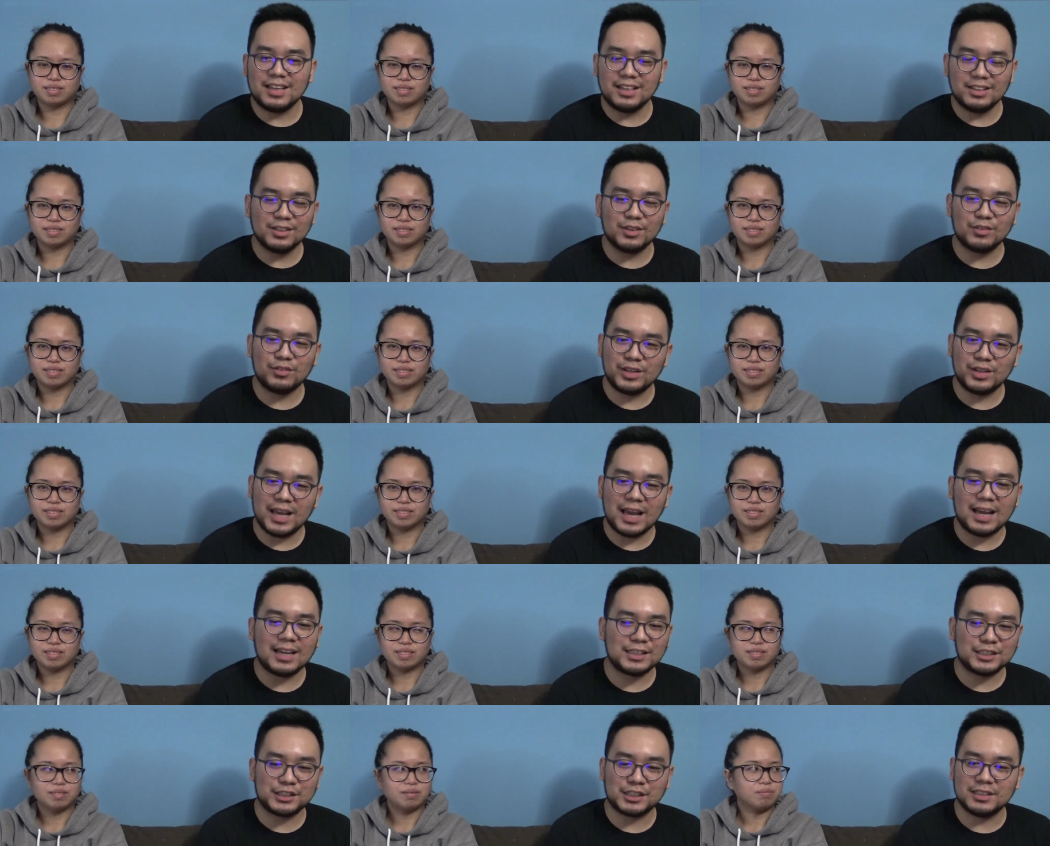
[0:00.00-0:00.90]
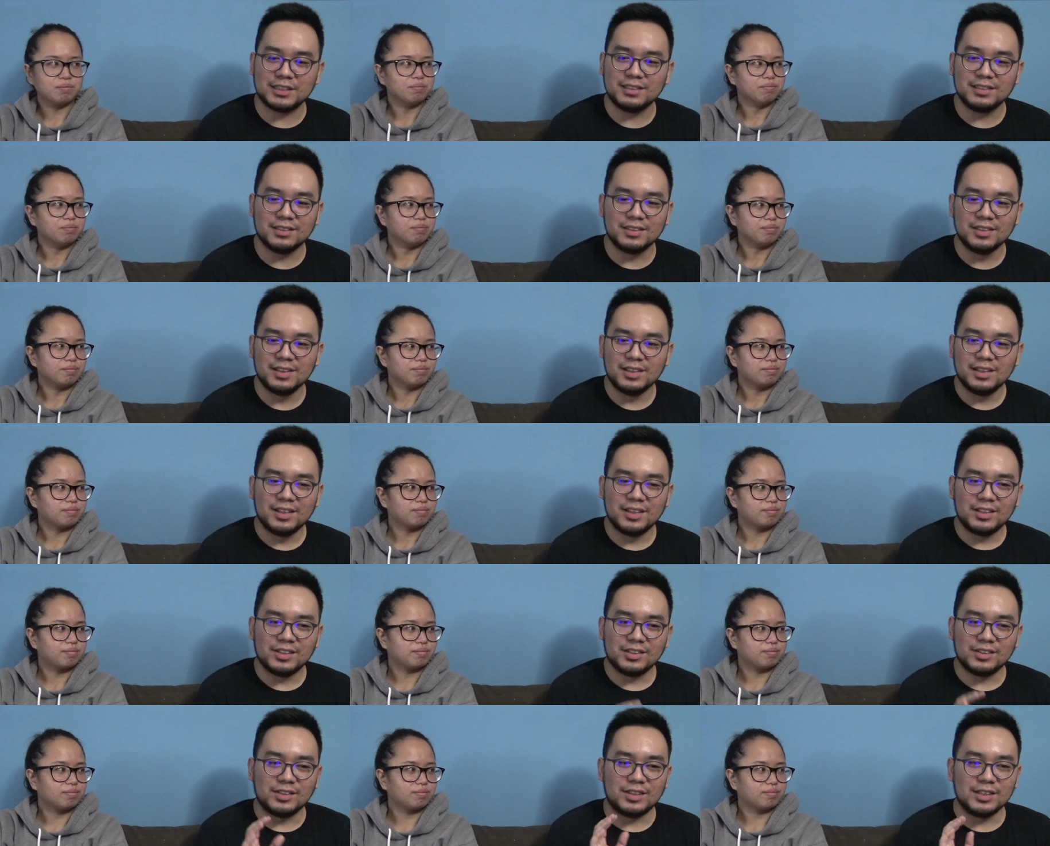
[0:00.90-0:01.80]
Speaker 1: in the reaction,
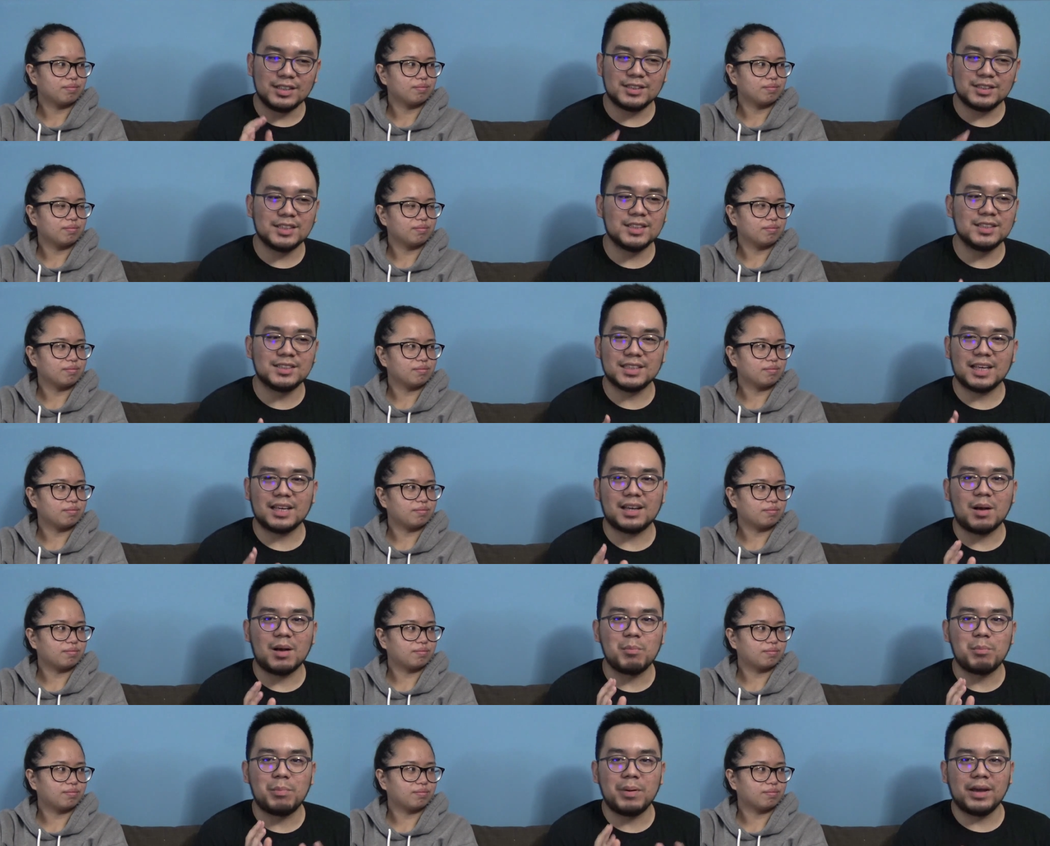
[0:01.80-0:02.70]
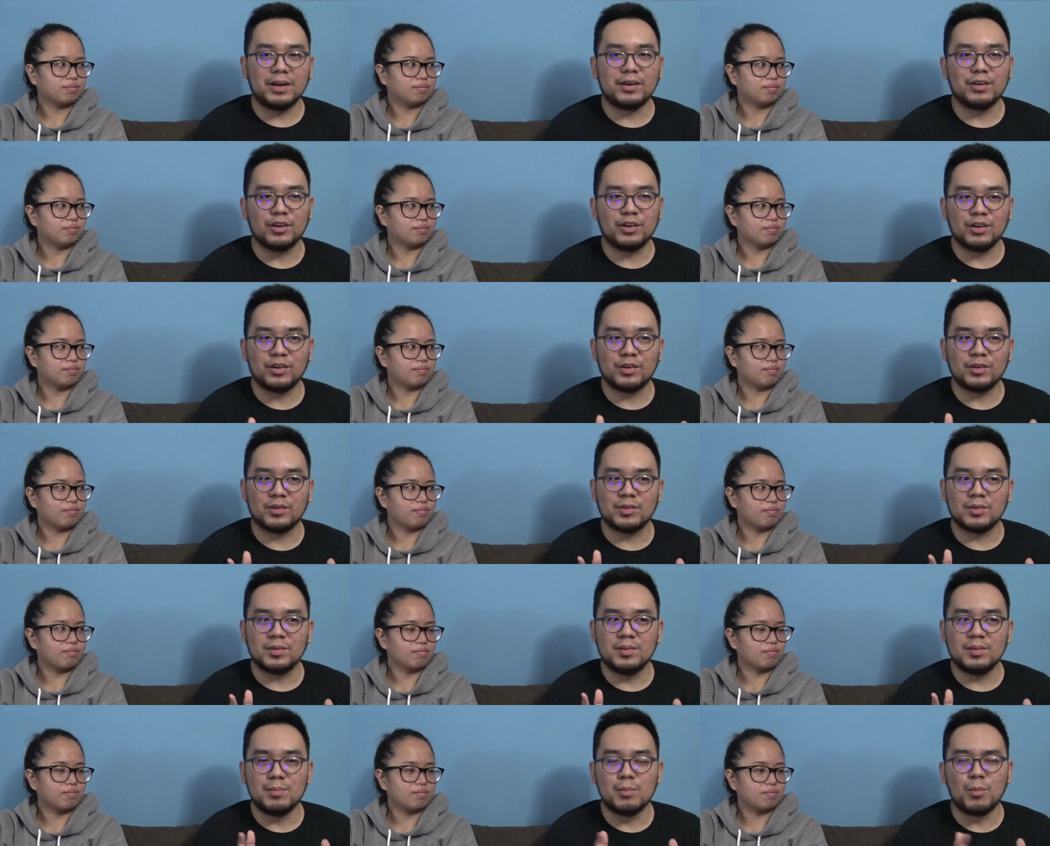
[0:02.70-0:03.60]
this is like a better,
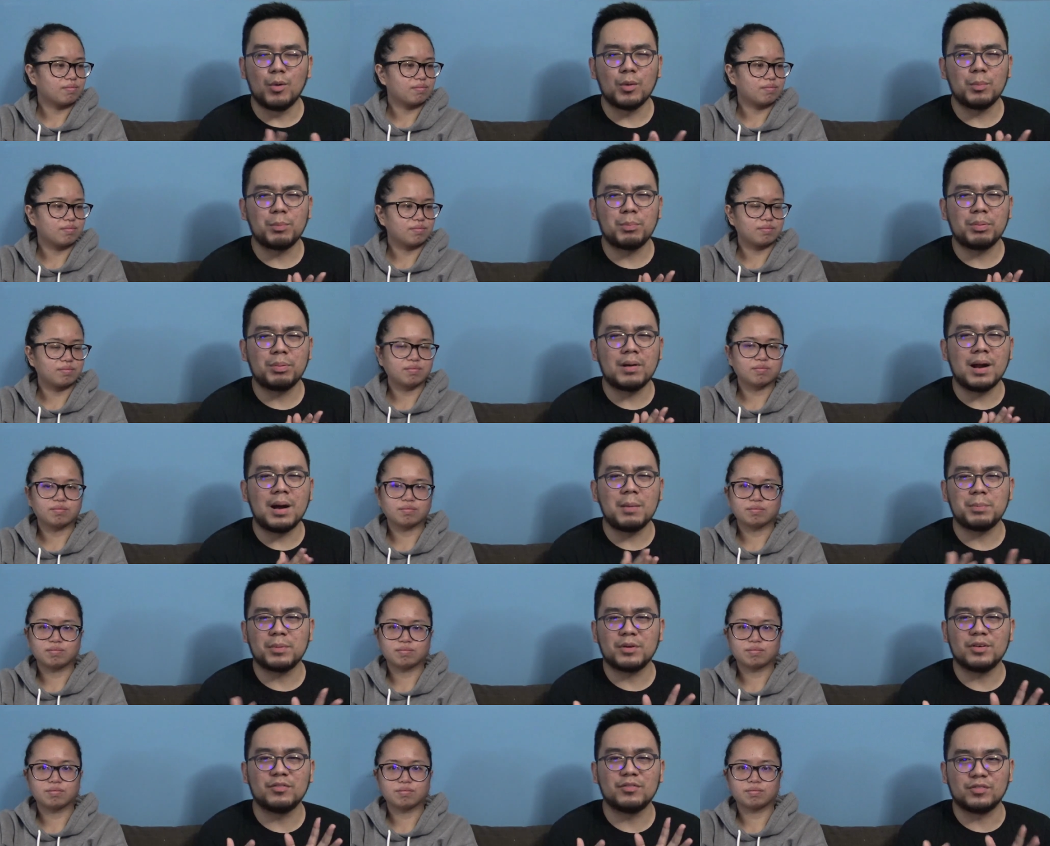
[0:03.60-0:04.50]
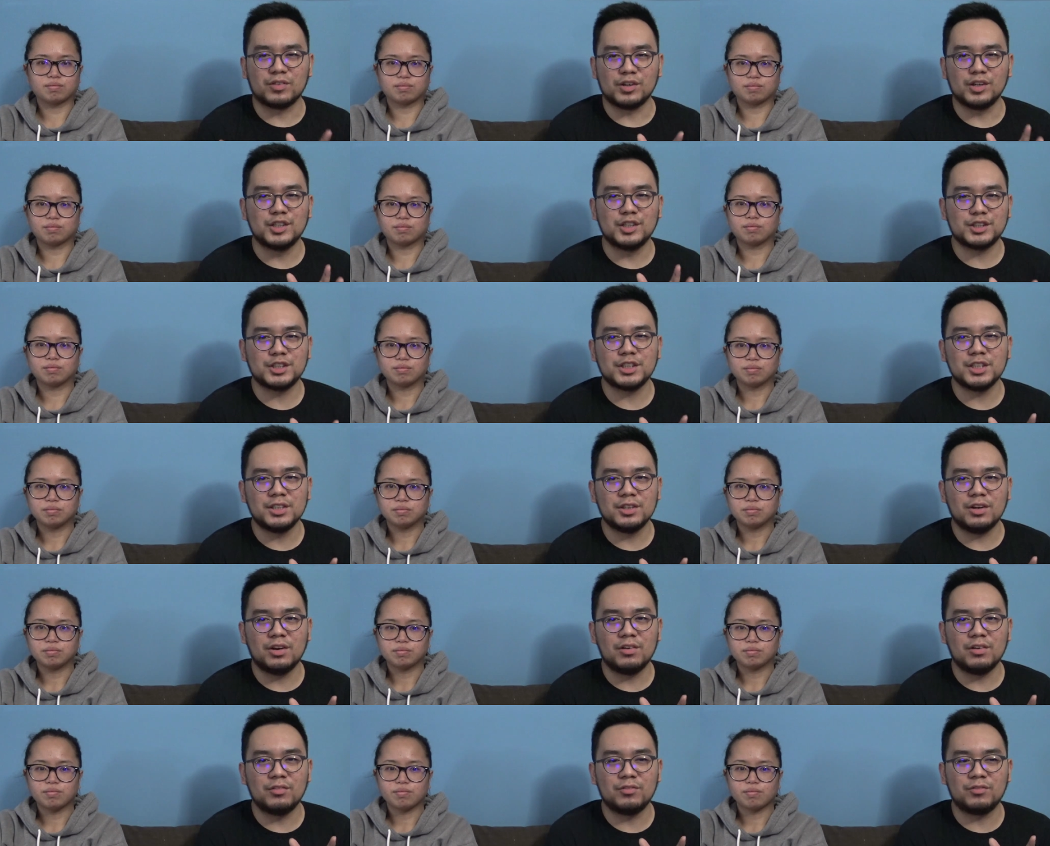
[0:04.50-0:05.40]
more proper version
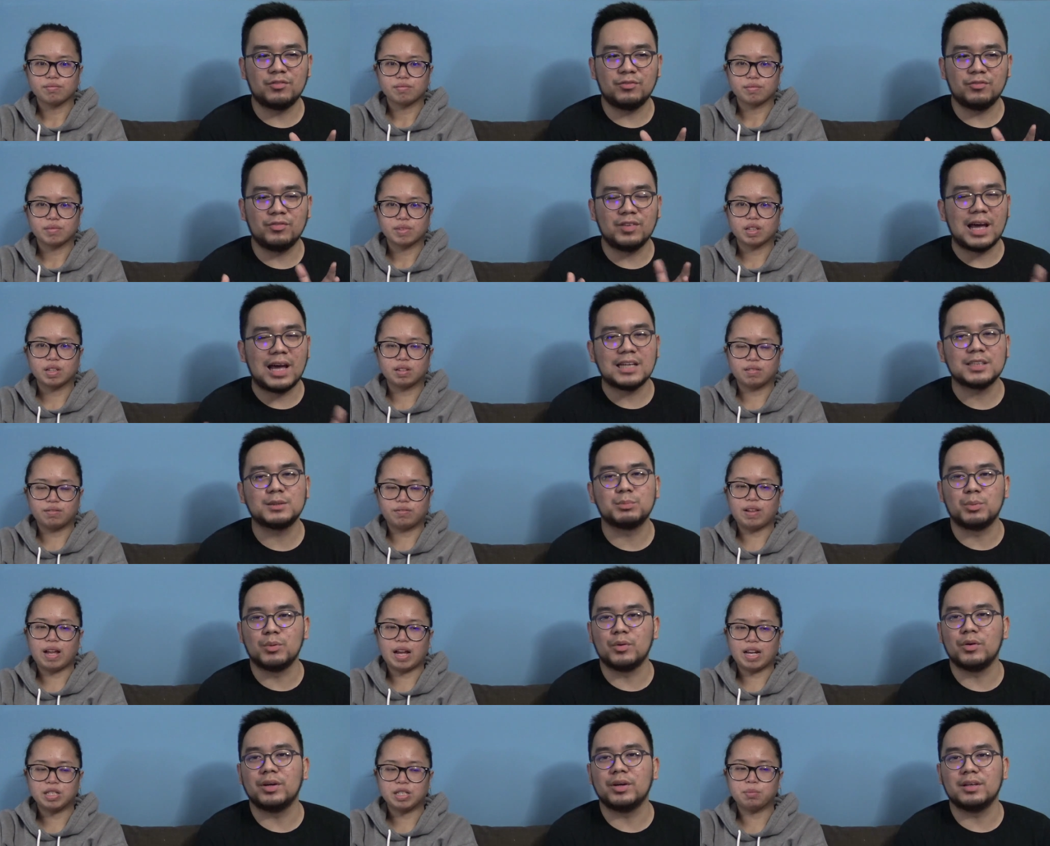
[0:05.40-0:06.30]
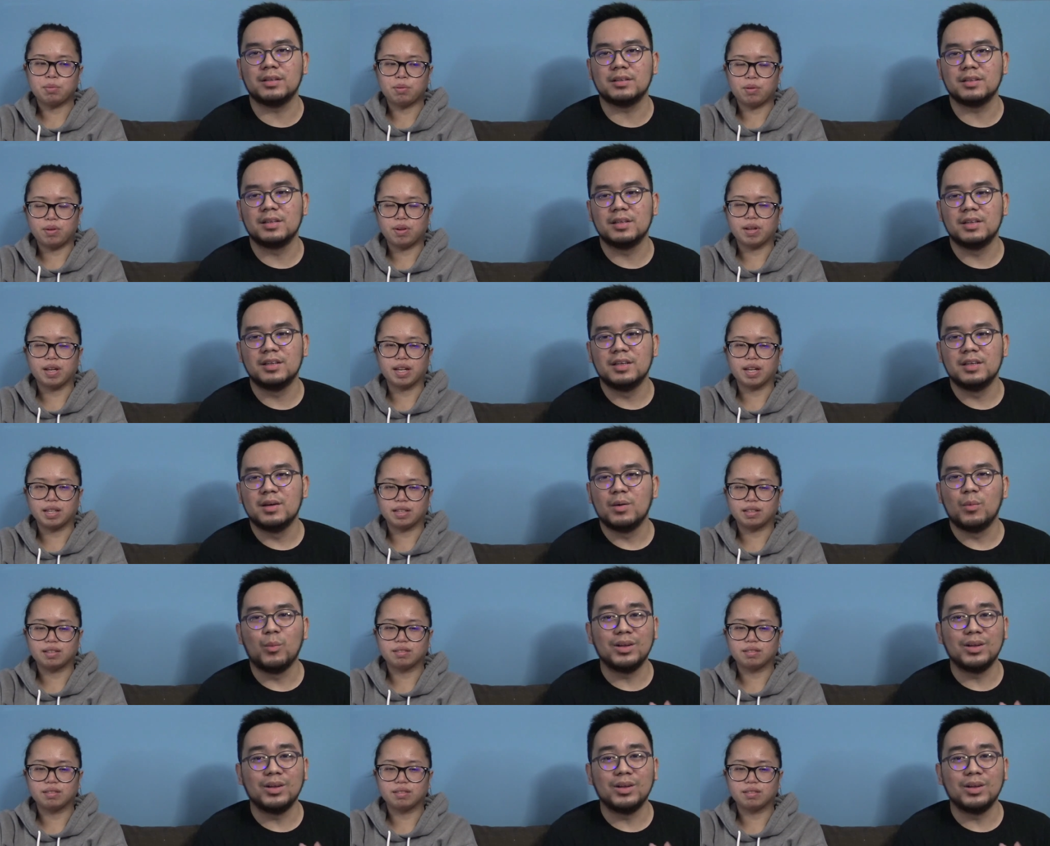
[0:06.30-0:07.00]
of Flashpoint. Flashpoint.